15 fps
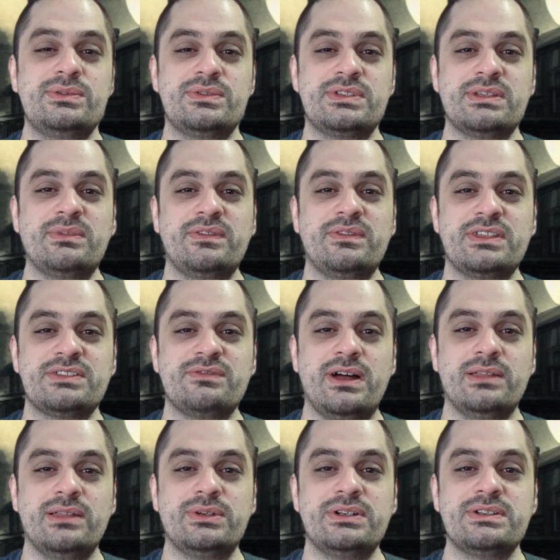some of his
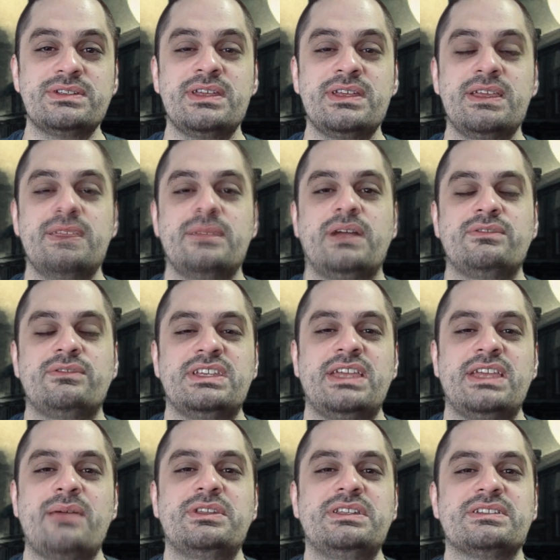followers. Obviously,
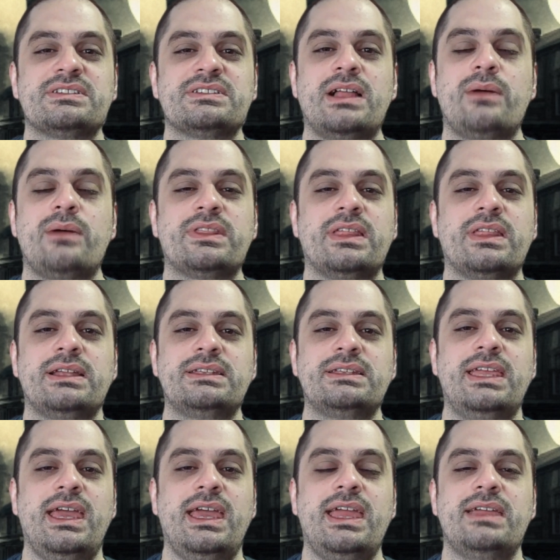Hamlin deals a lot with like
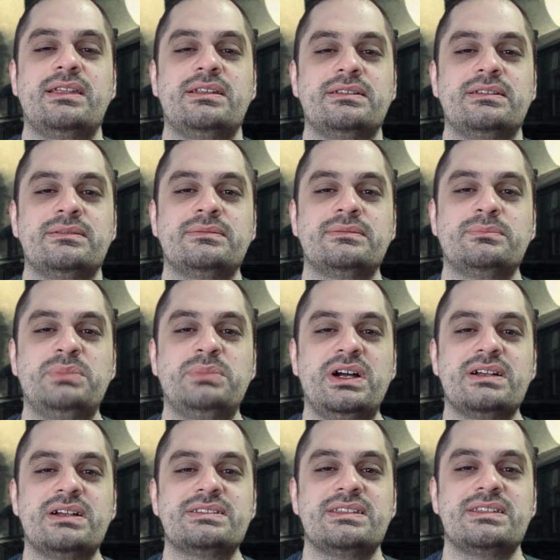decay and
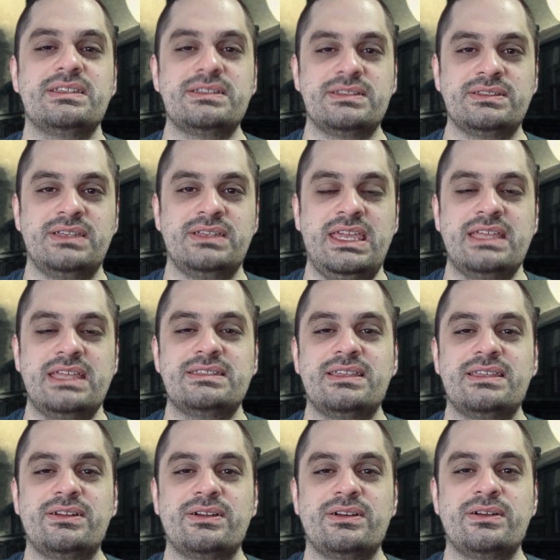bugs and these kids
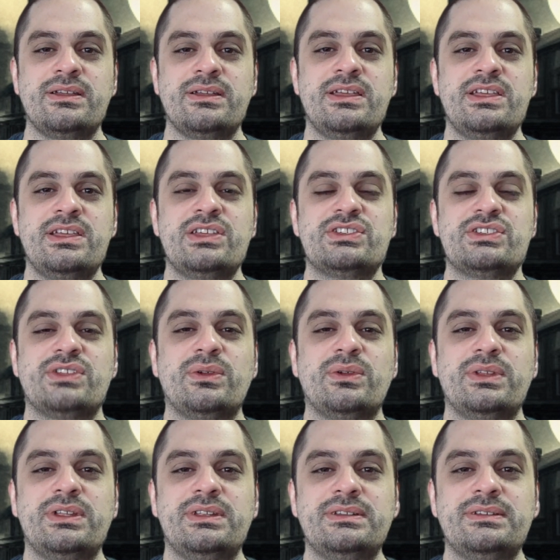that are
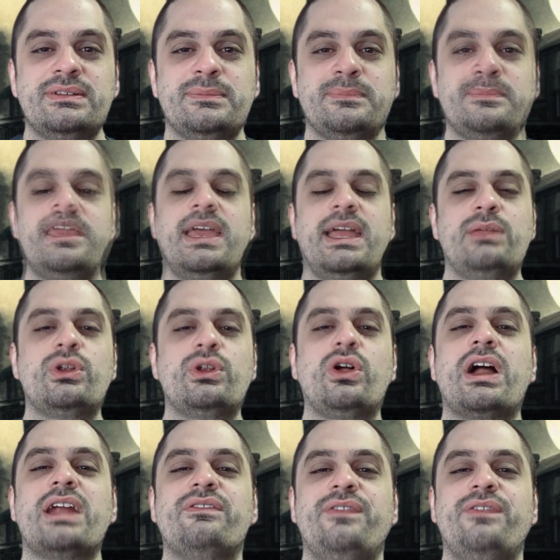stolen, and they would all
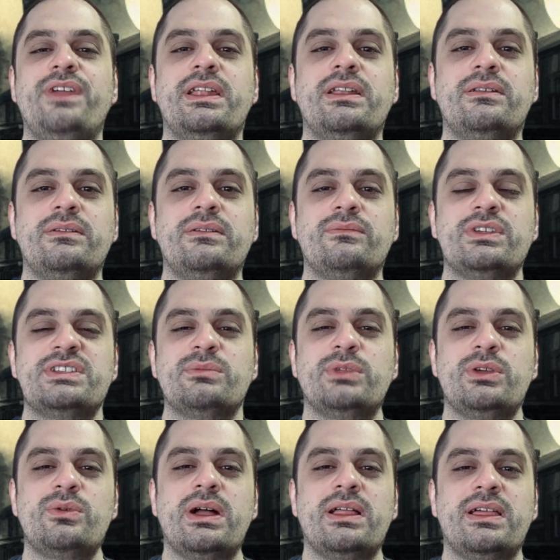kind of fit reasonably
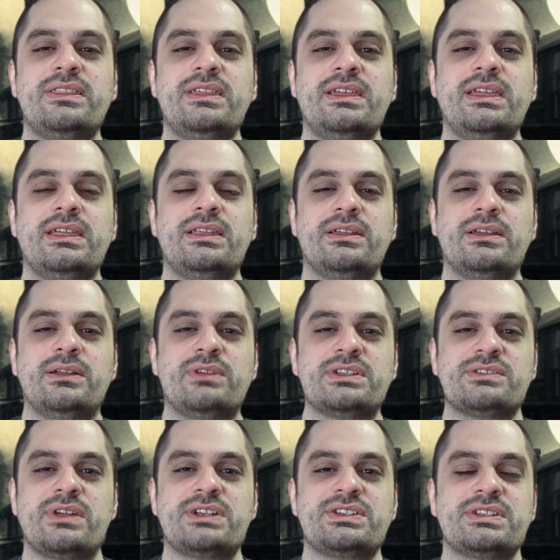well, I think, in a
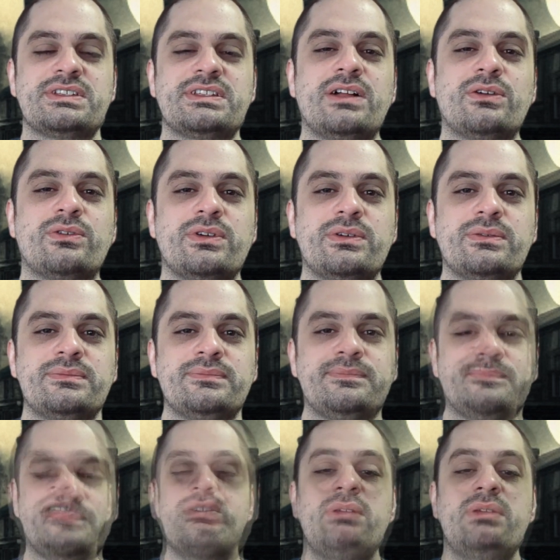resurrectionist-style crew.
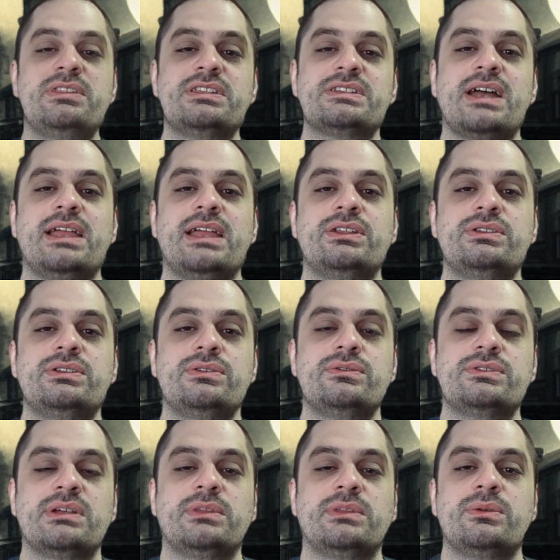So maybe this guy could do
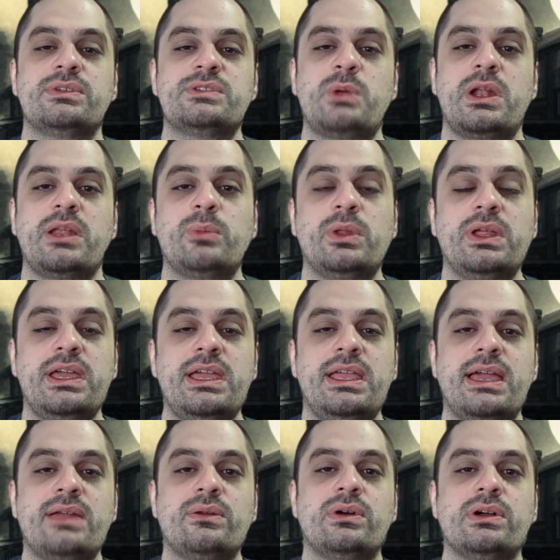something with spreading plague
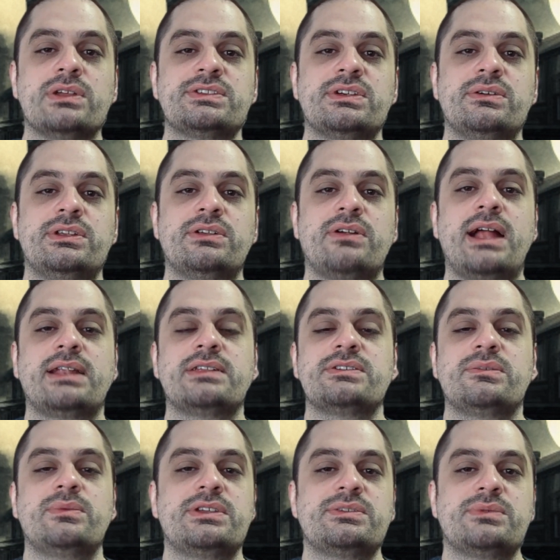and also interact in some
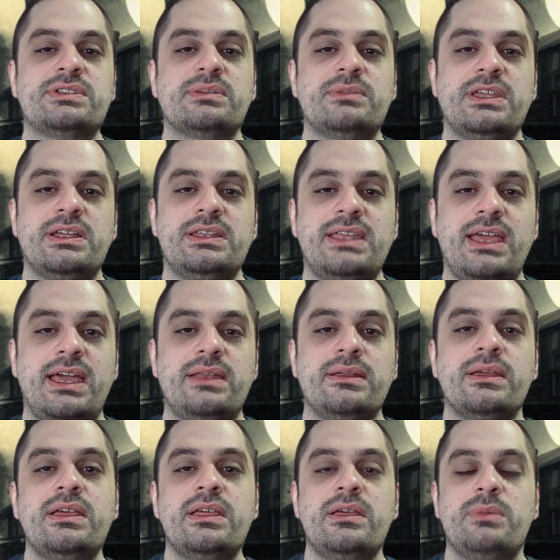ways with some of the undead.
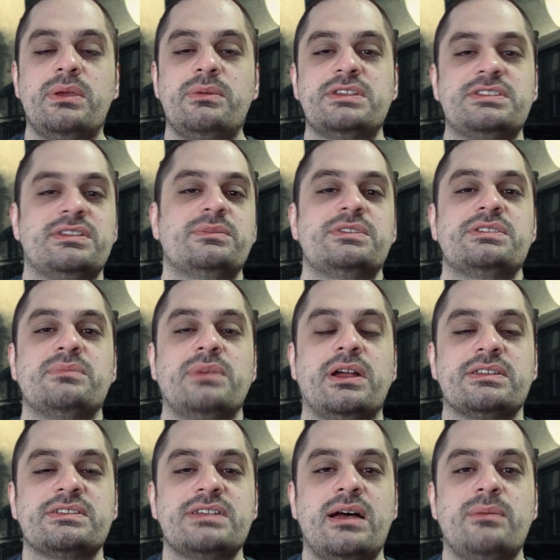Maybe he summons some
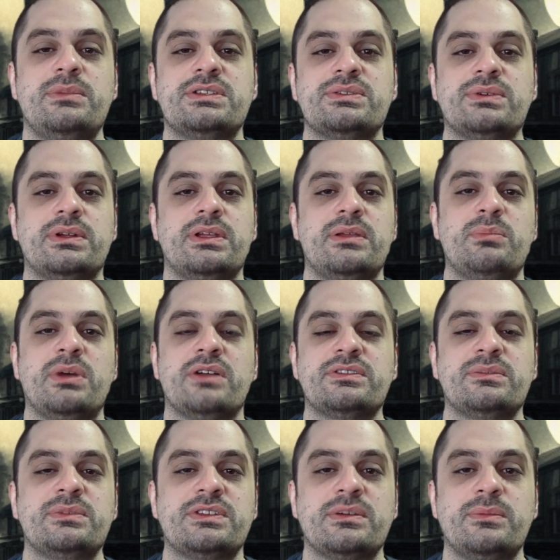mindless zombies or he buffs them
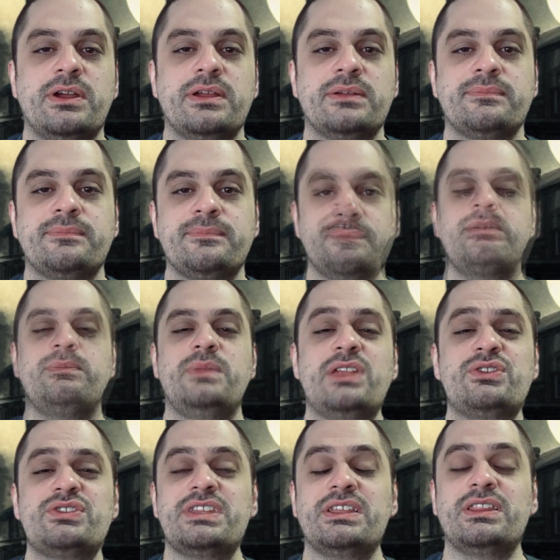in some way.
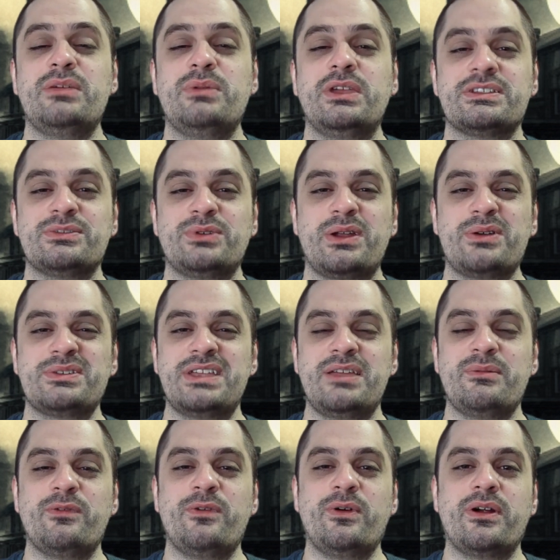Interestingly, because of what I was saying
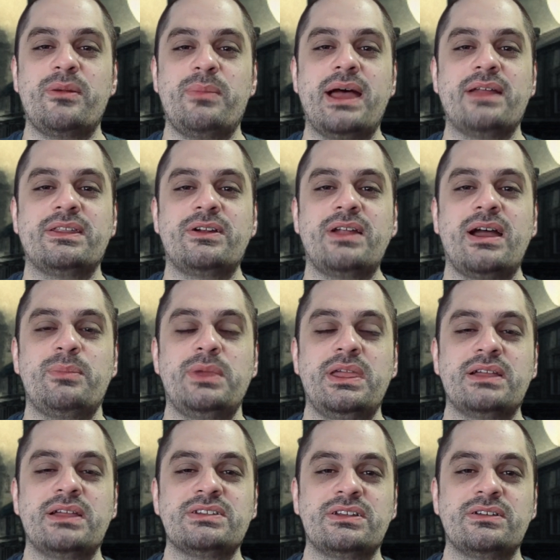before about there not being
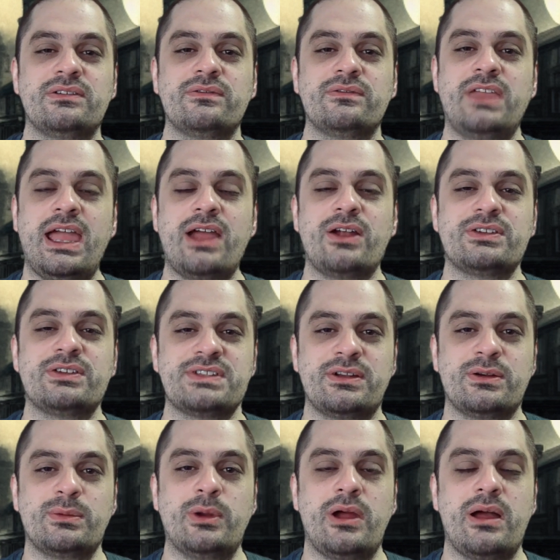a ton of characters that
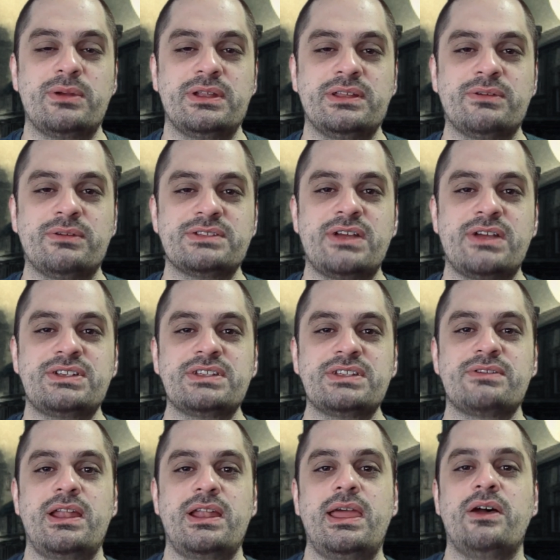are prominent in the Resurrectionists
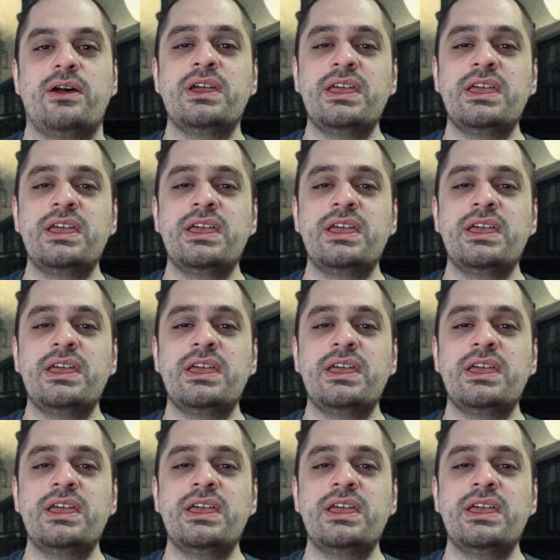right now,